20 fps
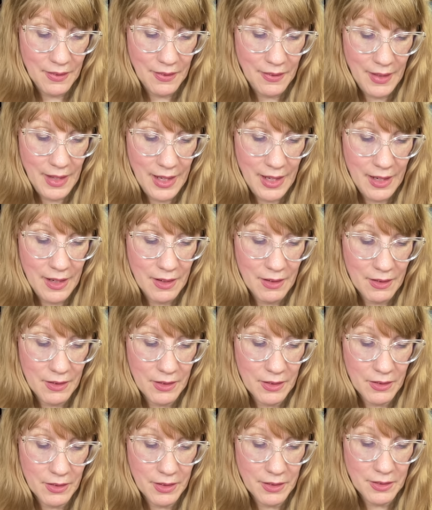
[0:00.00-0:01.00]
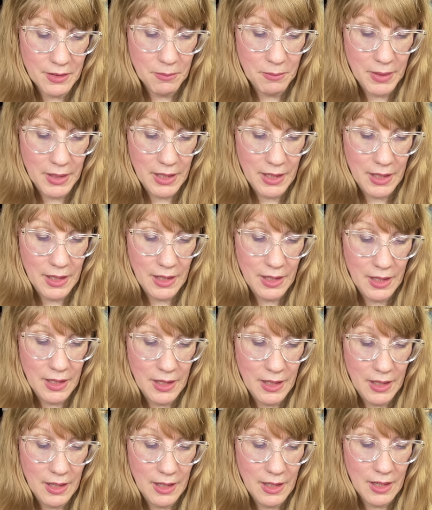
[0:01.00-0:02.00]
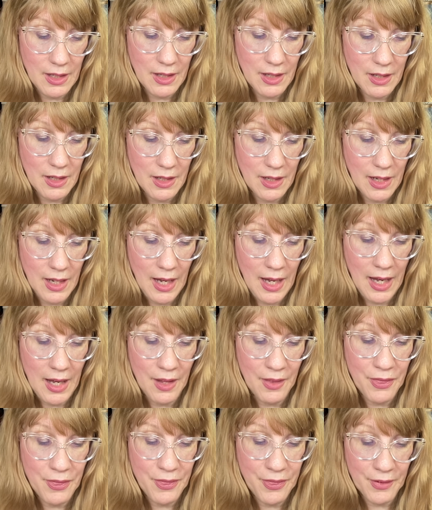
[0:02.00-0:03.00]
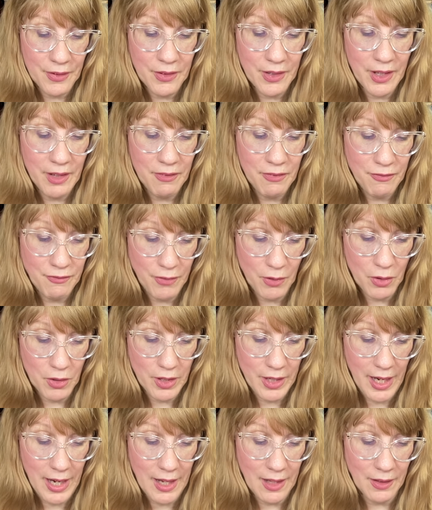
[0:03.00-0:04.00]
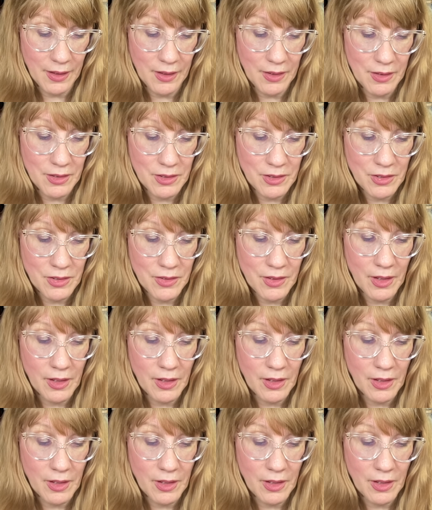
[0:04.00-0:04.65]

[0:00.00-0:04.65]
They are going to be $34.